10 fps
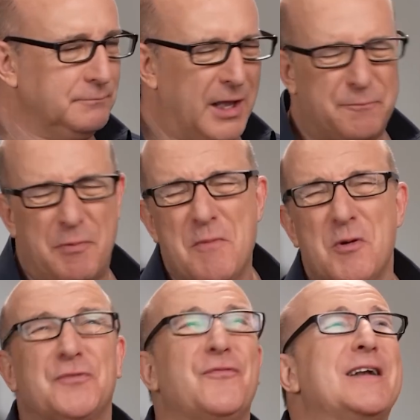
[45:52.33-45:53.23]
It's been the
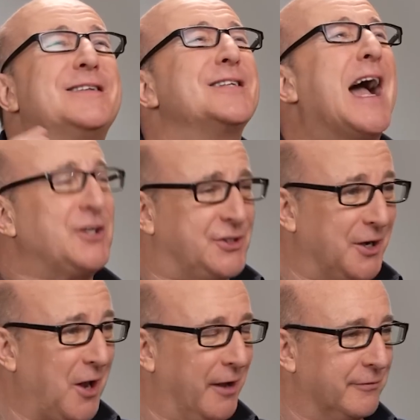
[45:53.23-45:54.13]
most
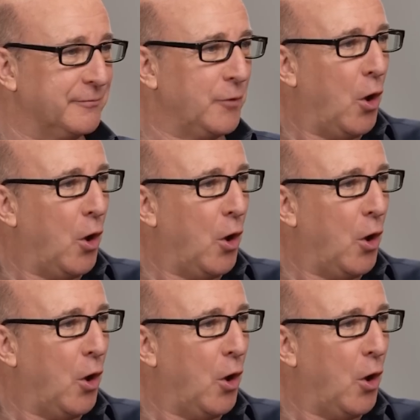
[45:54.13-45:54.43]
fantastic life.